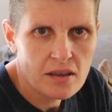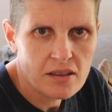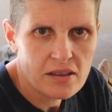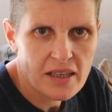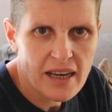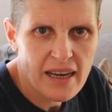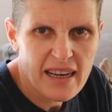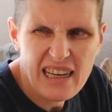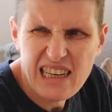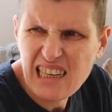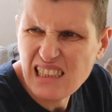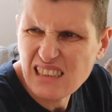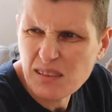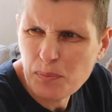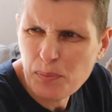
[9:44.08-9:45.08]
Okay,
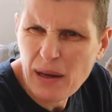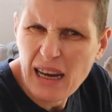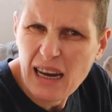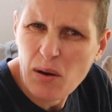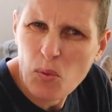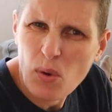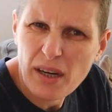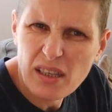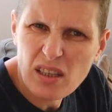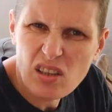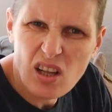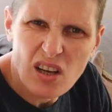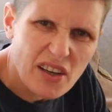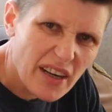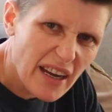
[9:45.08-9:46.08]
it's about 1
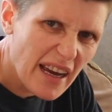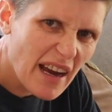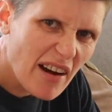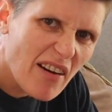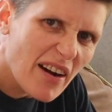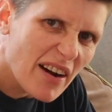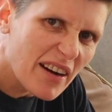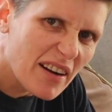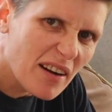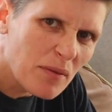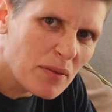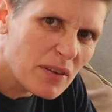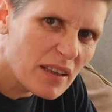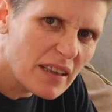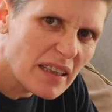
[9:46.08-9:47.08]
o'clock now, and I'm
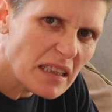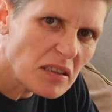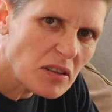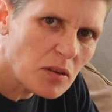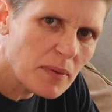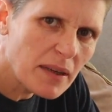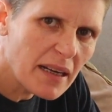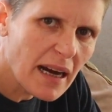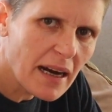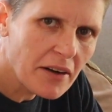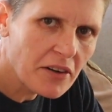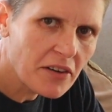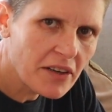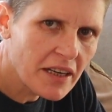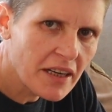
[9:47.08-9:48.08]
feeling a little bit
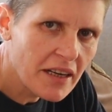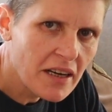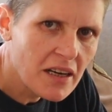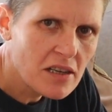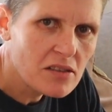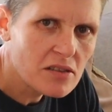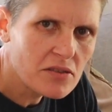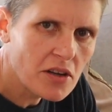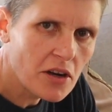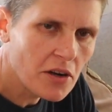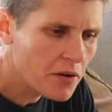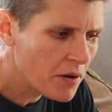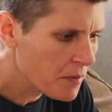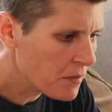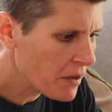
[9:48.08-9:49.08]
hungry,
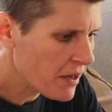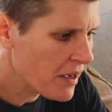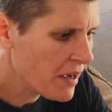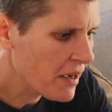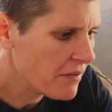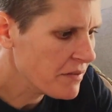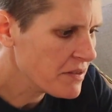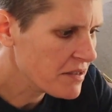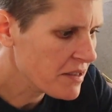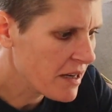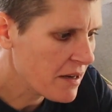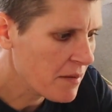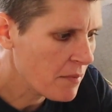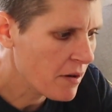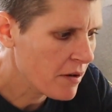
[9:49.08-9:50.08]
so I'm going to have
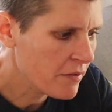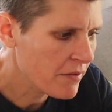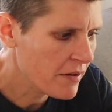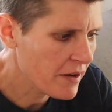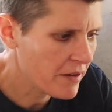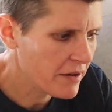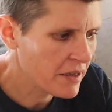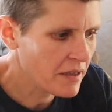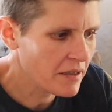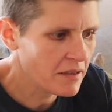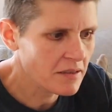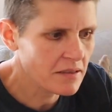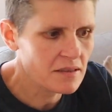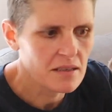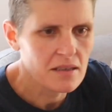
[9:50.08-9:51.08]
some of
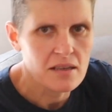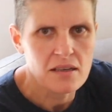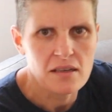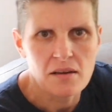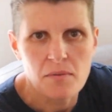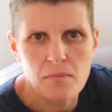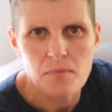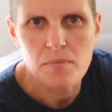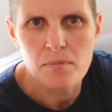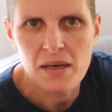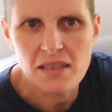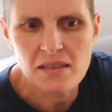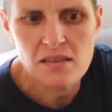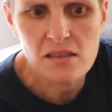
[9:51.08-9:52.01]
Erika's mint